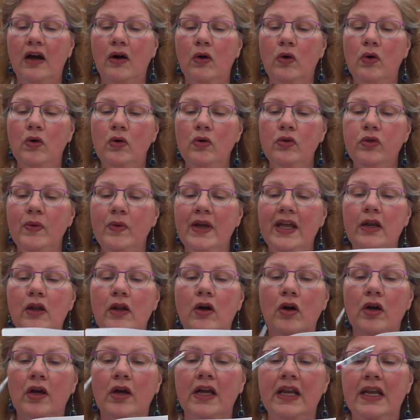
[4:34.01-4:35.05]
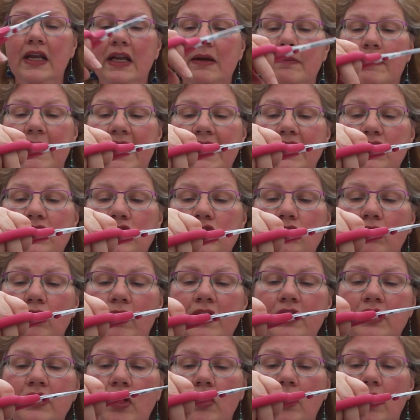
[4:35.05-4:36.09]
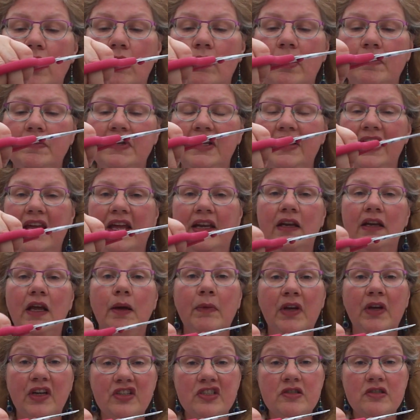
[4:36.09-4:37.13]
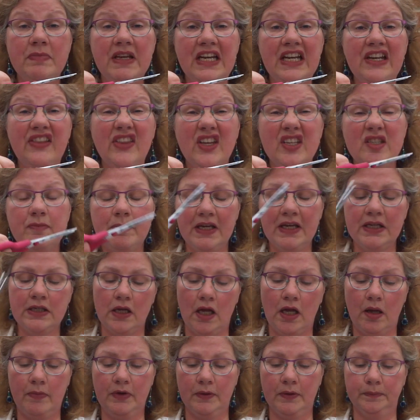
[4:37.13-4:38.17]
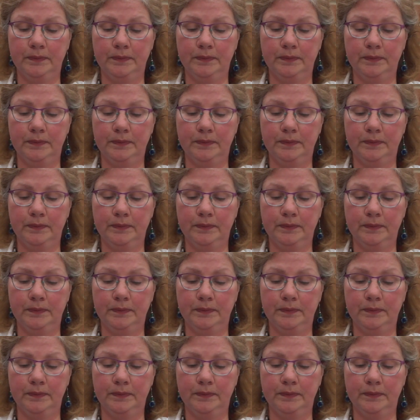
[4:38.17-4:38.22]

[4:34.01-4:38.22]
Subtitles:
all the way along, making sure I don't go up to the end. I'm going to speed this bit up.